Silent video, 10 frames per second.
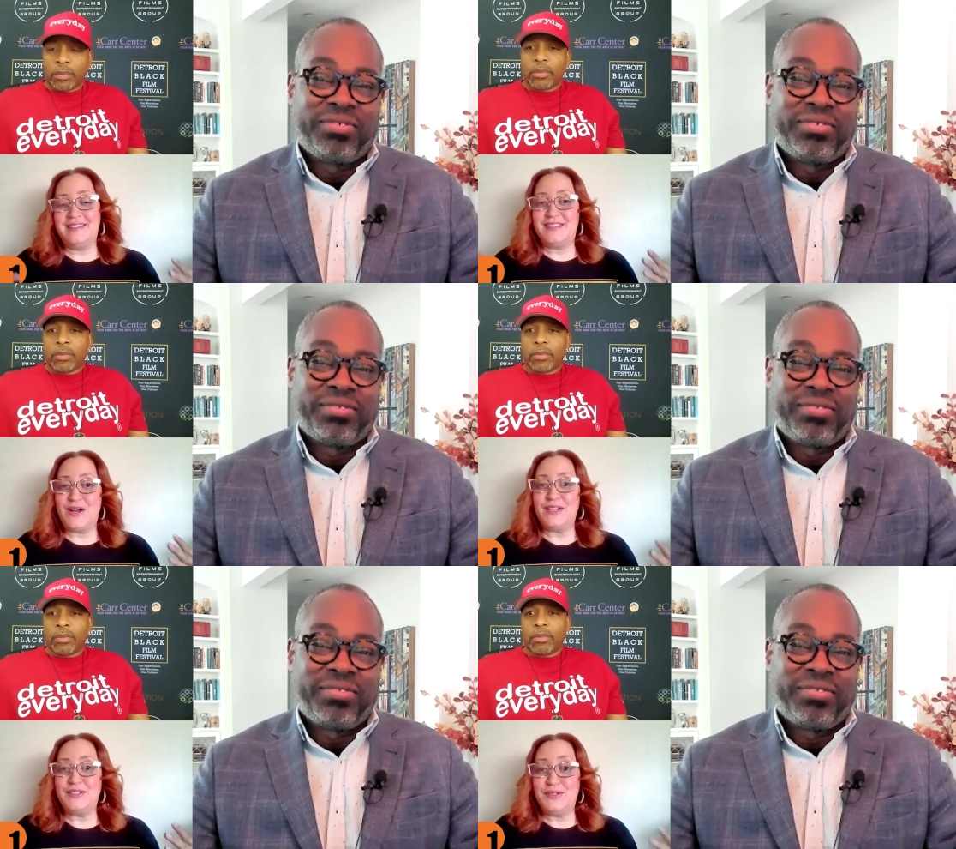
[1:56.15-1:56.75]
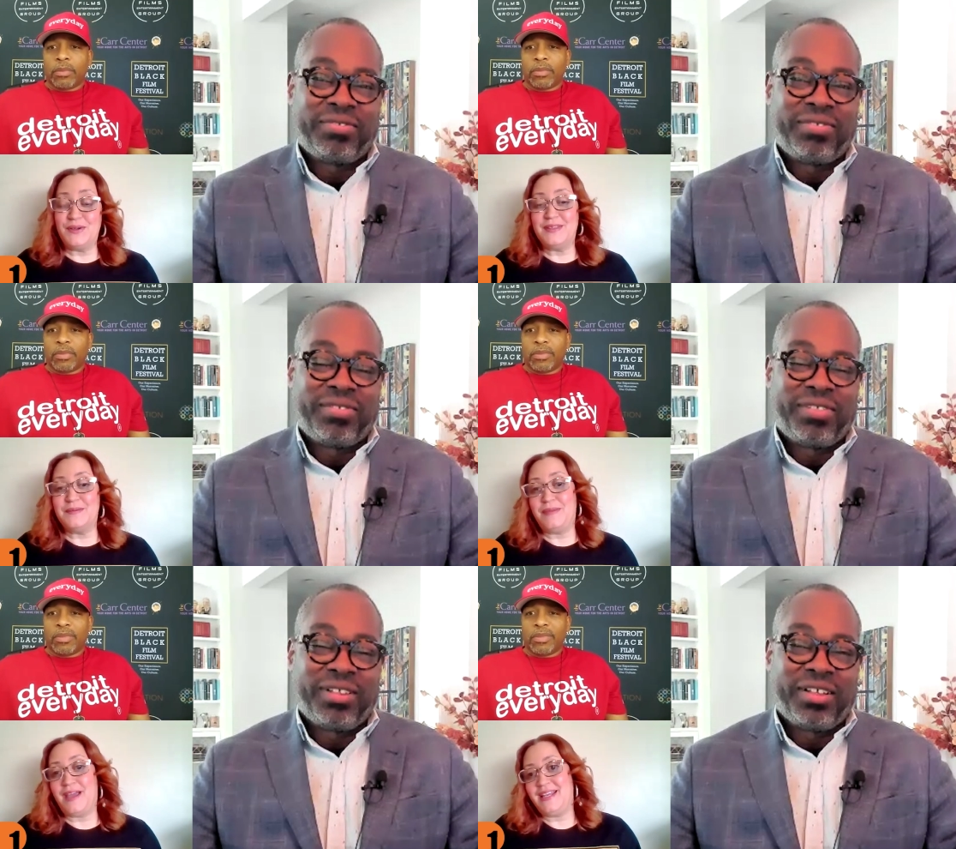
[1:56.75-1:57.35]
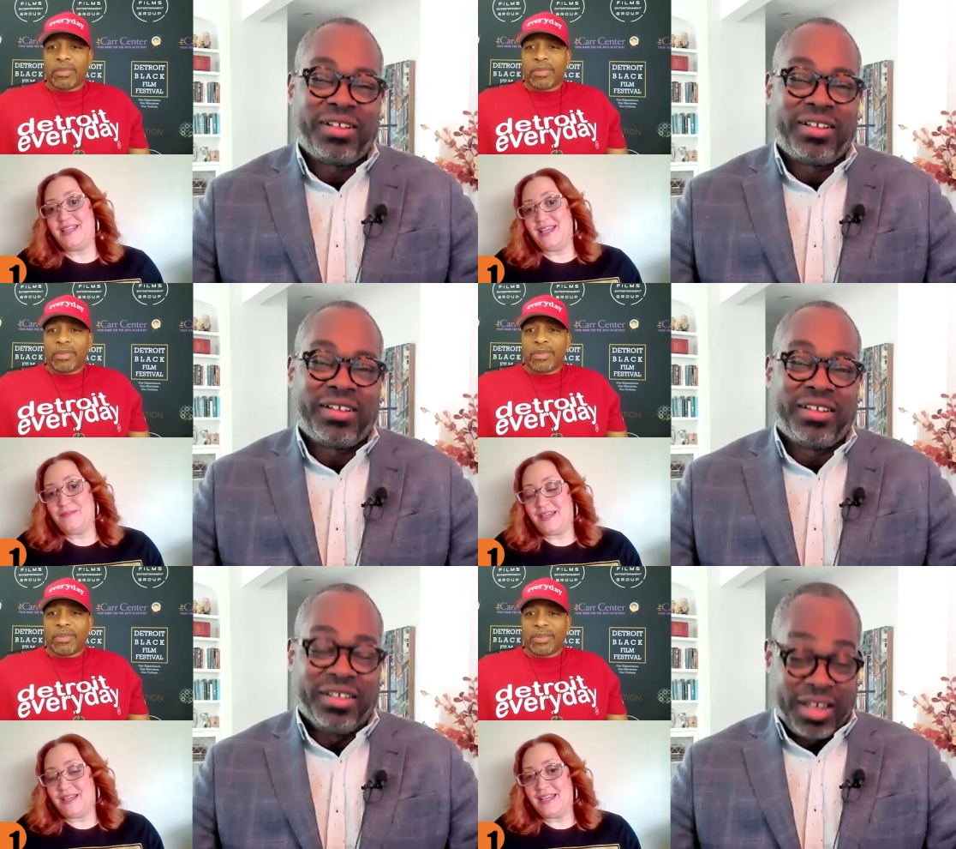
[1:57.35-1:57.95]
Speaker 1: started during the
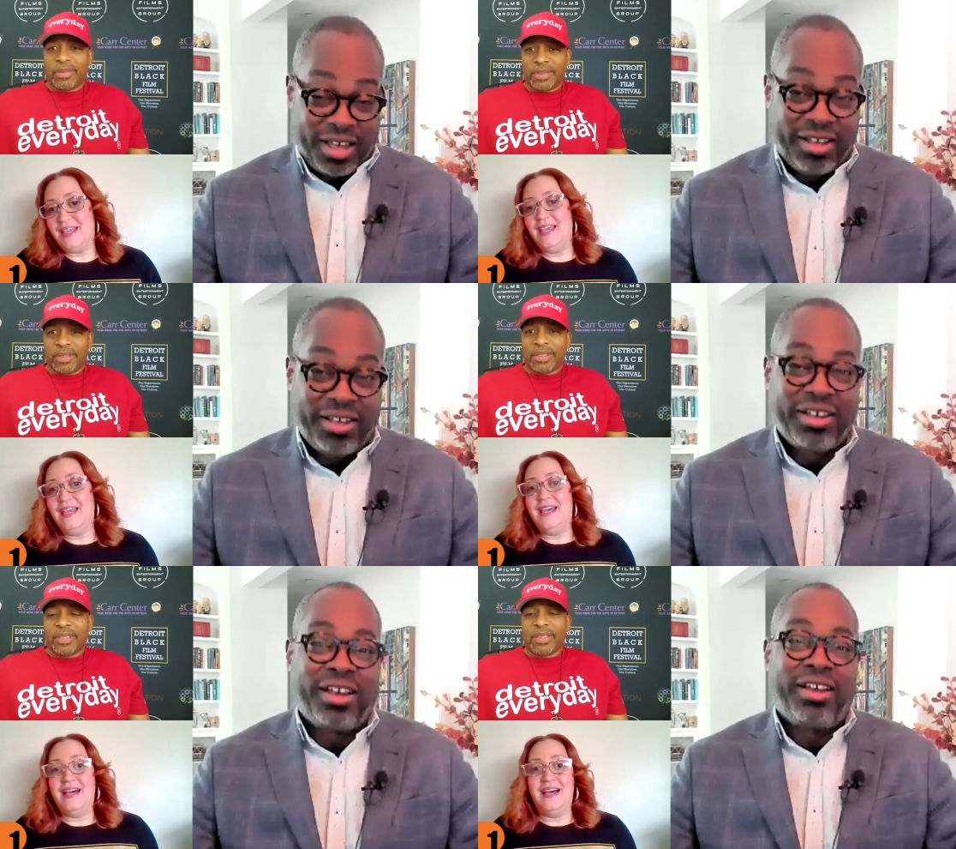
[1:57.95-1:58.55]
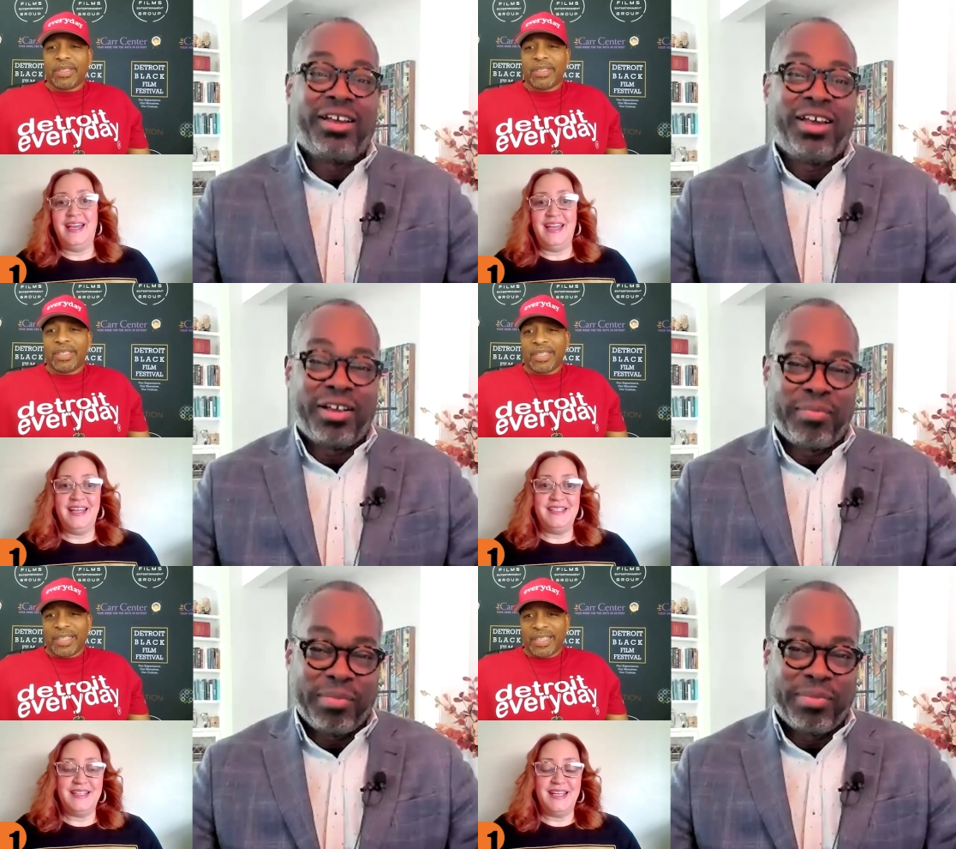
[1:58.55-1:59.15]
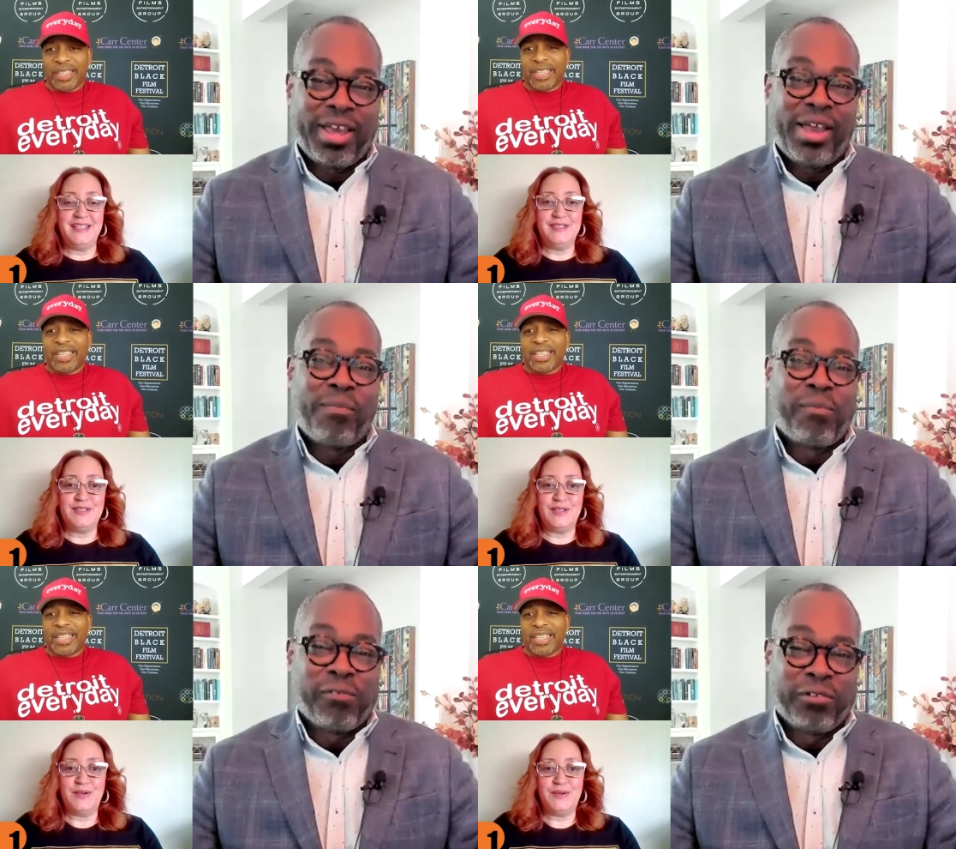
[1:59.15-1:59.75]
pandemic.
Speaker 2: Uh huh. Uh huh. I remember that.
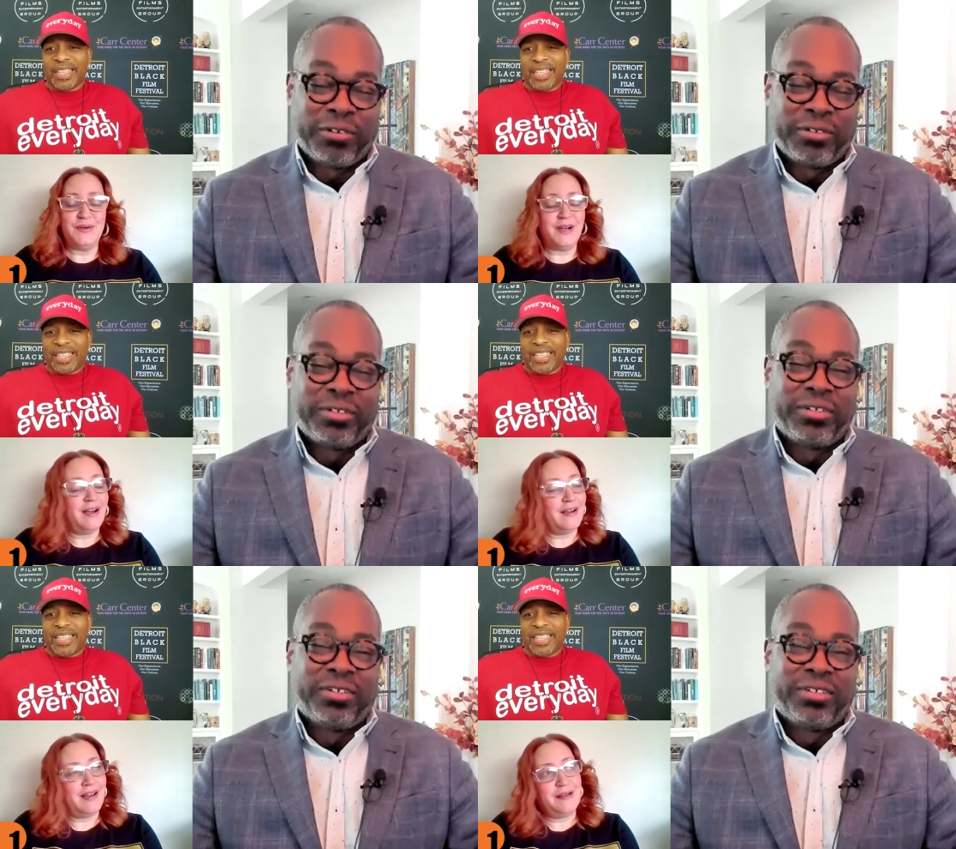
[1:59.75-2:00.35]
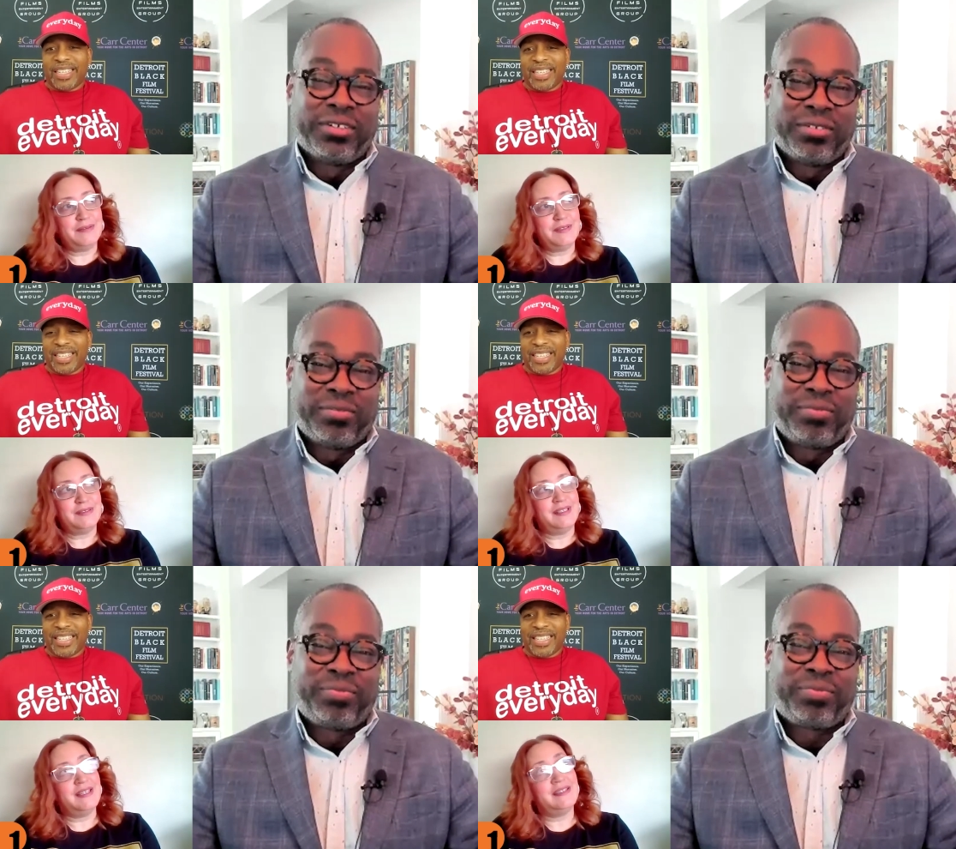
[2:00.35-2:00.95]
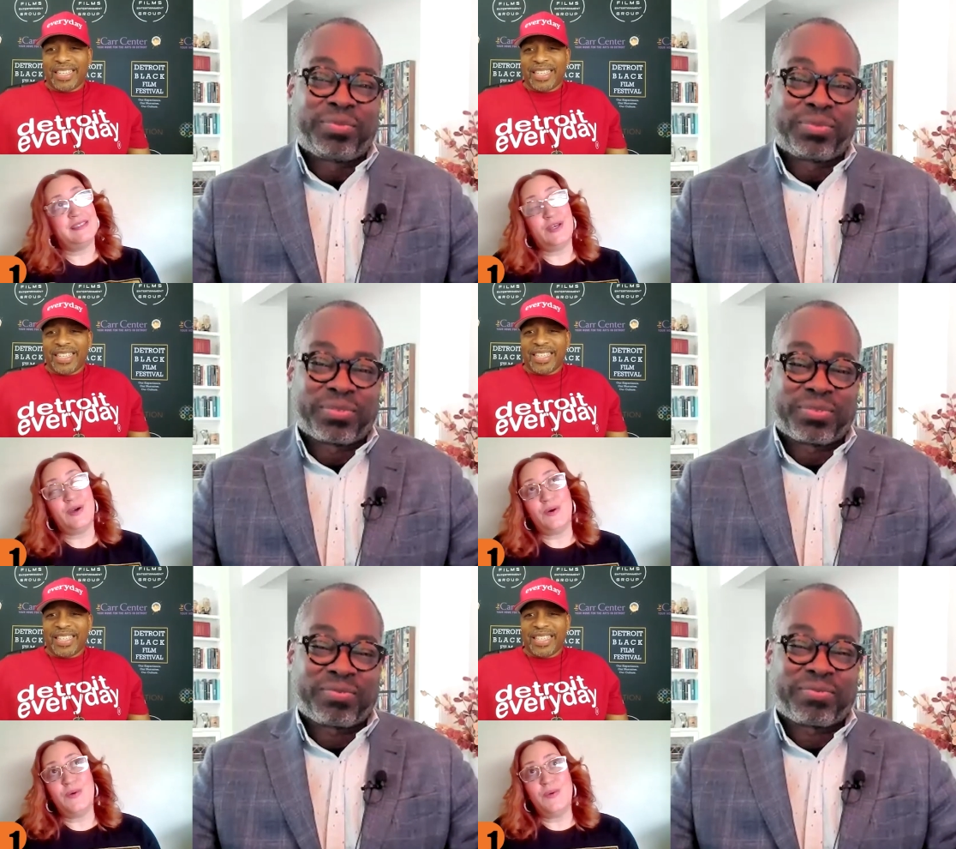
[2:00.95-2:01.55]
Speaker 1: So uh, absolutely, and
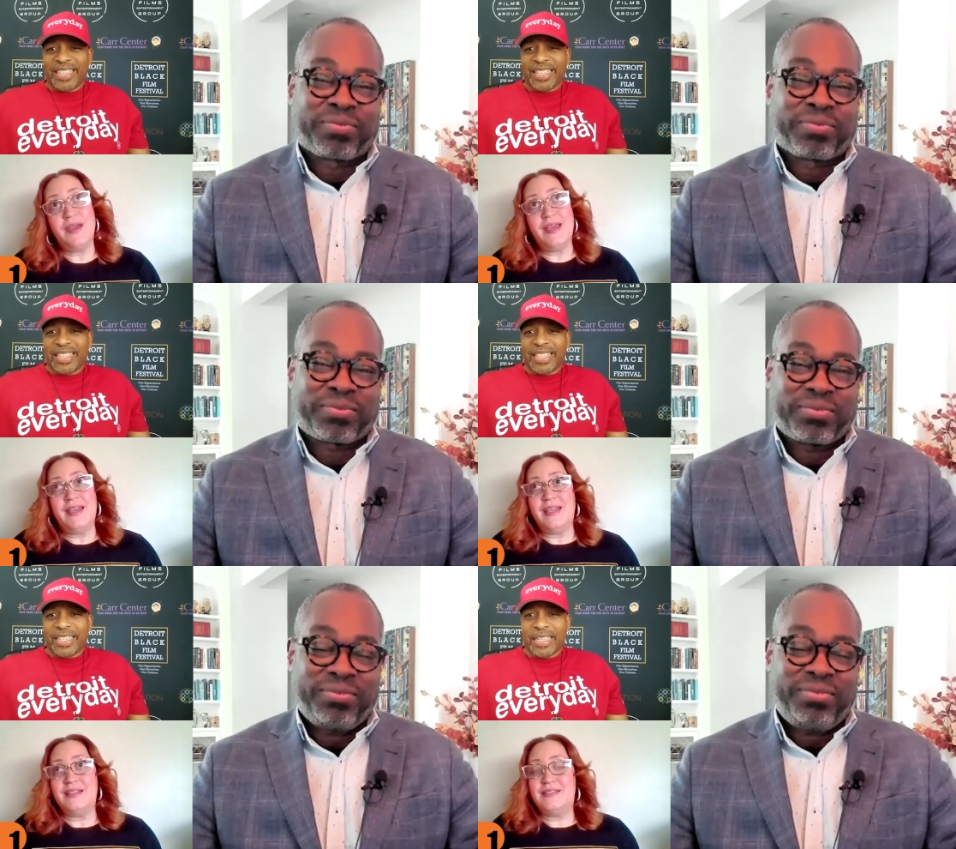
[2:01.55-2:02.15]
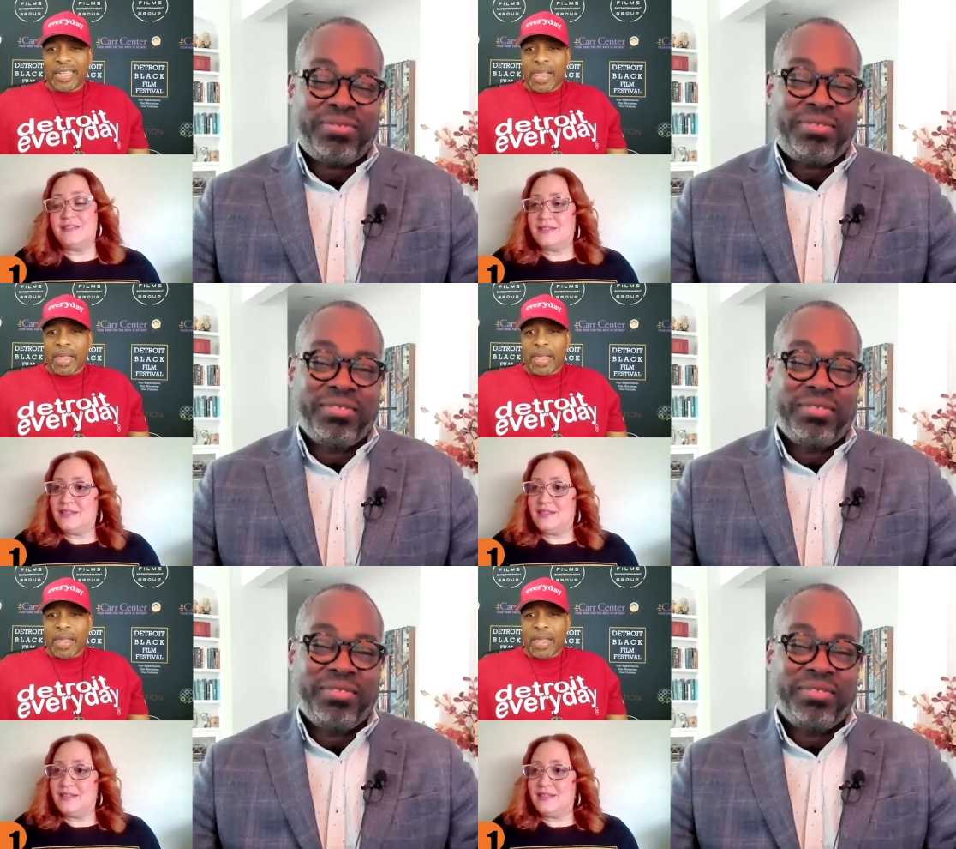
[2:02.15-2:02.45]
so it's